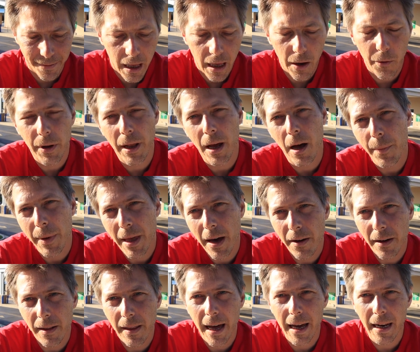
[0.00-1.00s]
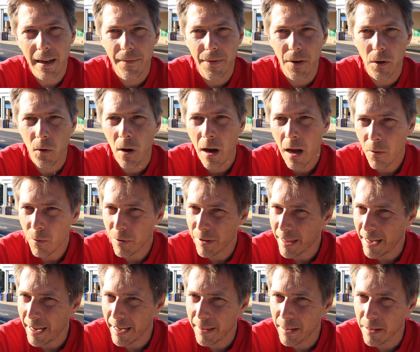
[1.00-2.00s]
It would help me out a lot if you would
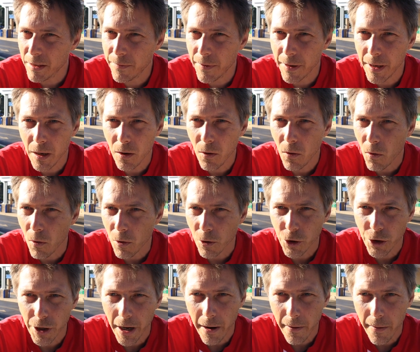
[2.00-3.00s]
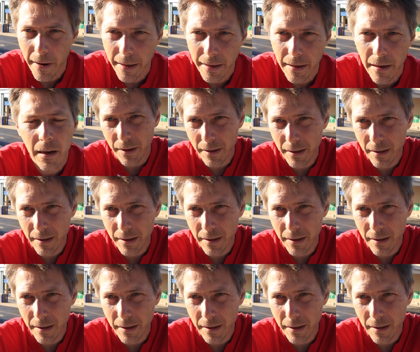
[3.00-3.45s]
like this video or share it.